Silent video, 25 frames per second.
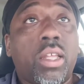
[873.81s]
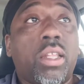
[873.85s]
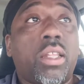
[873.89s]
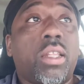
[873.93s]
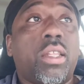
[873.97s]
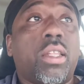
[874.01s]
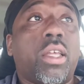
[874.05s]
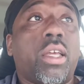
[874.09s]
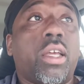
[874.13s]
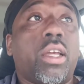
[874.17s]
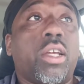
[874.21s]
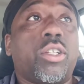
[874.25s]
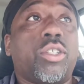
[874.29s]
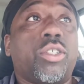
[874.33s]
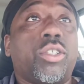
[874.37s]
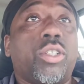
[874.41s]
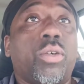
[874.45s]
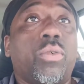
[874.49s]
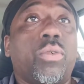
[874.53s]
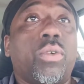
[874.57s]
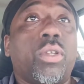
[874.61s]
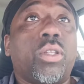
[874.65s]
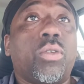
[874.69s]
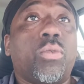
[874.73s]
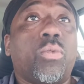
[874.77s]
They are
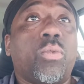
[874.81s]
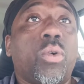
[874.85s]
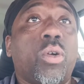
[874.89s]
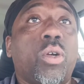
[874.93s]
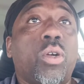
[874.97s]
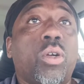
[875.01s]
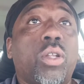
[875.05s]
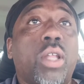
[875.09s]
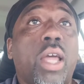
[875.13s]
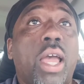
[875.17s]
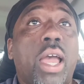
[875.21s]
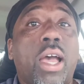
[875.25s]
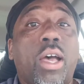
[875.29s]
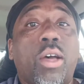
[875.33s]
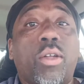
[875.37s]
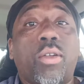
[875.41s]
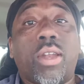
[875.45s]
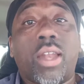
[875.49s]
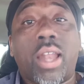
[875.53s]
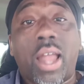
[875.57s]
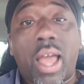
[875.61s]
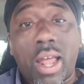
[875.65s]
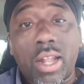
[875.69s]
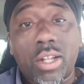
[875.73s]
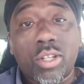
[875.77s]
showing the world how
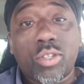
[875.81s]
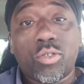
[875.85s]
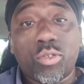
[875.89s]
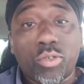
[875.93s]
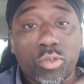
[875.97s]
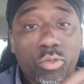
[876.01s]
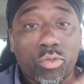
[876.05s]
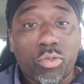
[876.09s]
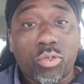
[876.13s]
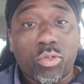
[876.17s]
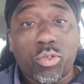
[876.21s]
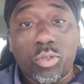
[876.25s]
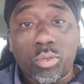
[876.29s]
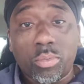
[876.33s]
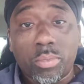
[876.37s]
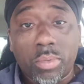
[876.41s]
not to groom